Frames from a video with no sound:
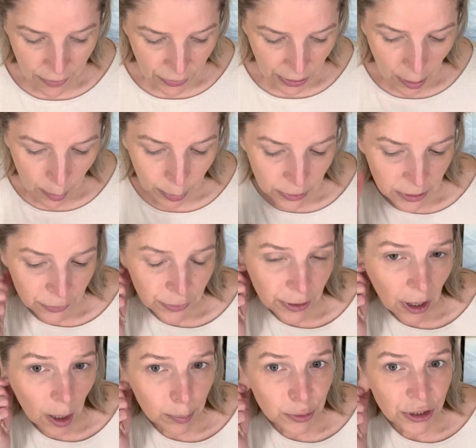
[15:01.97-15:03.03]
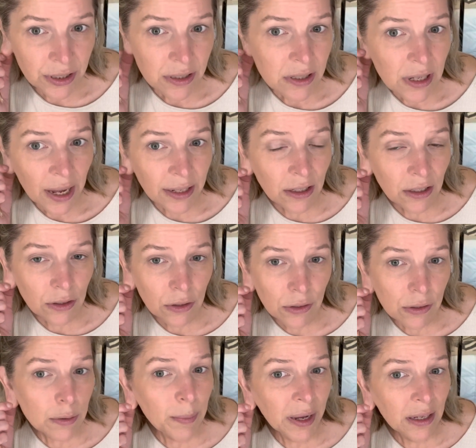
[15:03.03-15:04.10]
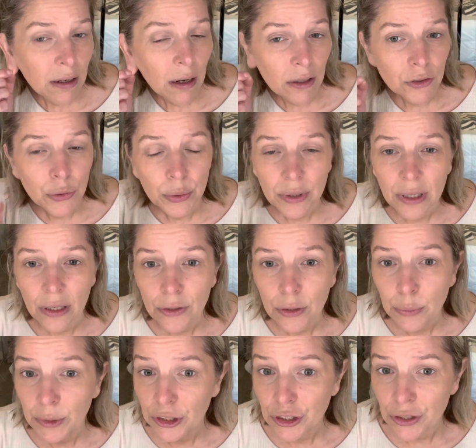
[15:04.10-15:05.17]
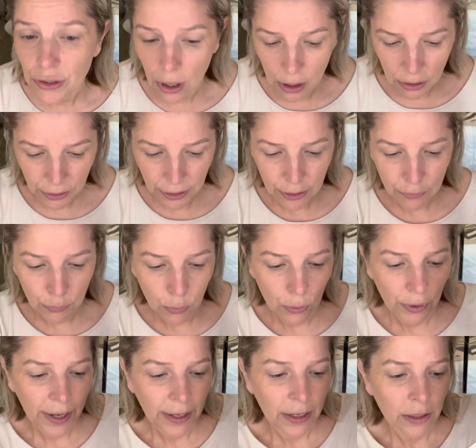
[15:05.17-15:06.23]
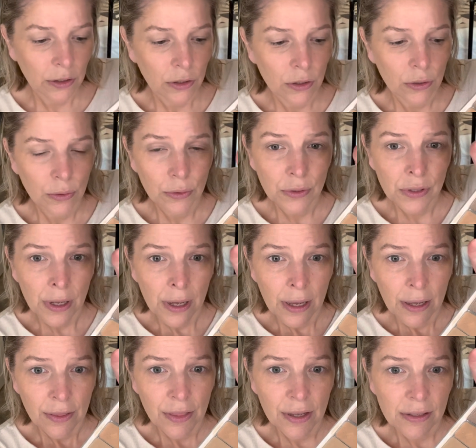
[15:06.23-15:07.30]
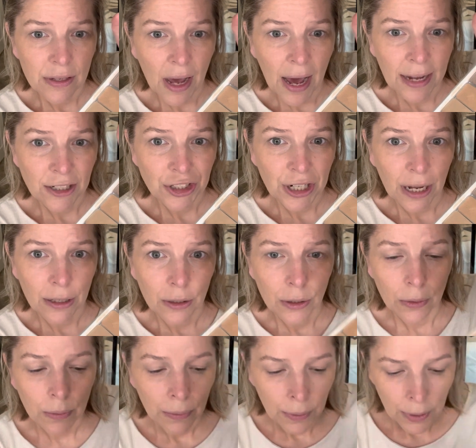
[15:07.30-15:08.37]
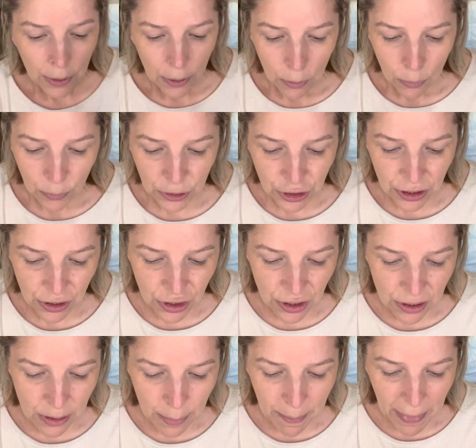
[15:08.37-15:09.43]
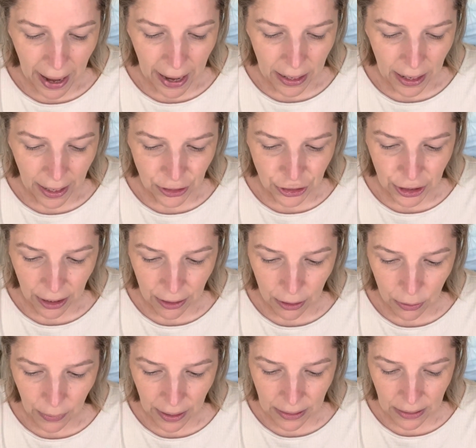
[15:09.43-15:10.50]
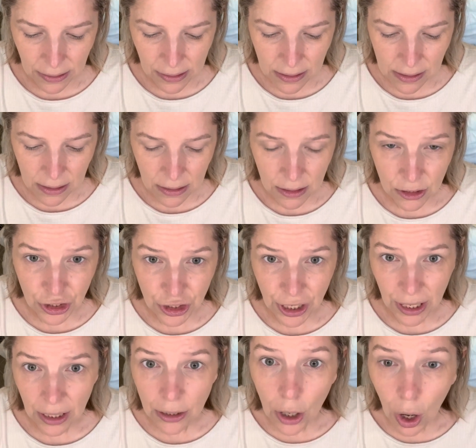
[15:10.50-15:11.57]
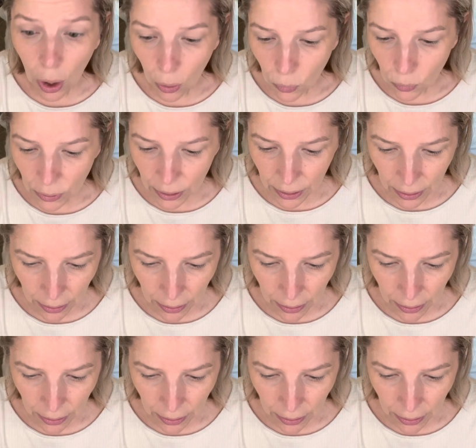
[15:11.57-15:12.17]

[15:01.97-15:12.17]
a couple different options. I can use my contour color, which is olive, or I can use this eyeshadow, which is just a matte eyeshadow, and it is in the shade Oak.